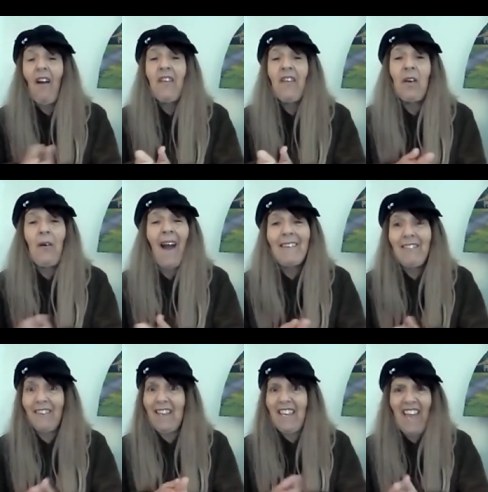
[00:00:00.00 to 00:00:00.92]
Are you
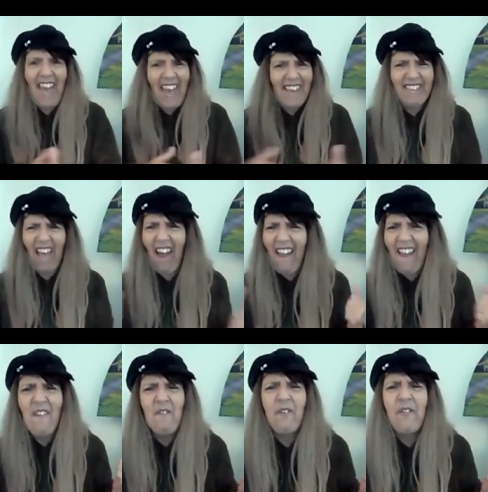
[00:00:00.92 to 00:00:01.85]
angry? Yes,
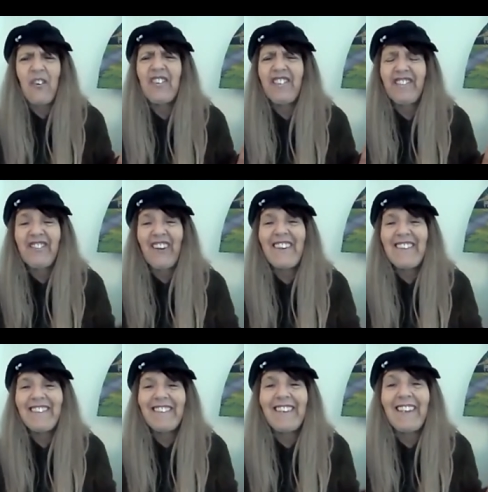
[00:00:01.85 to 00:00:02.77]
I am
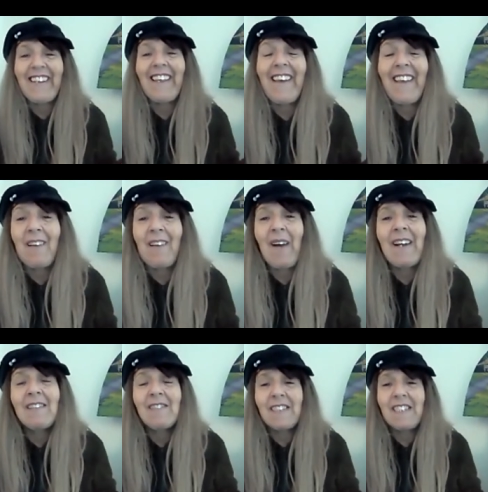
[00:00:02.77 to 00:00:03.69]
frustrated and I am
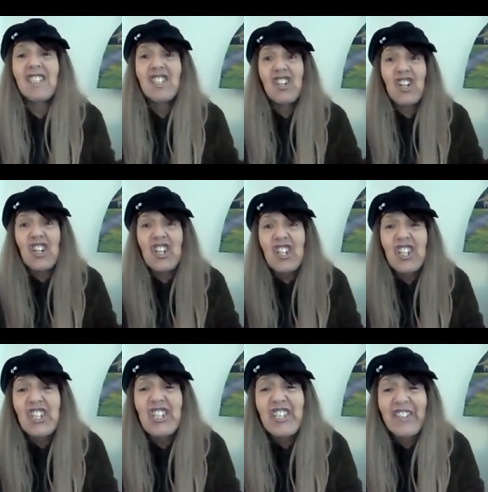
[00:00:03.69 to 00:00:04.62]
angry.
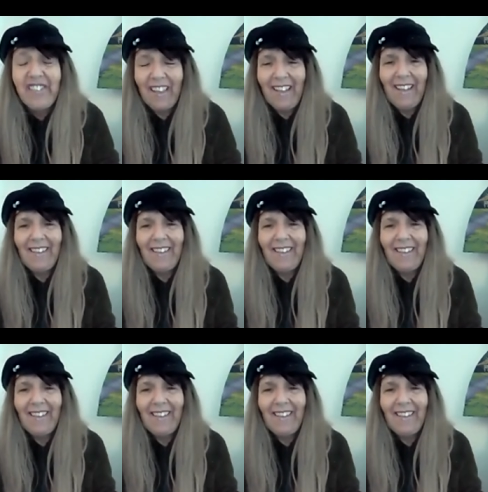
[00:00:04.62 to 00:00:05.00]
Good.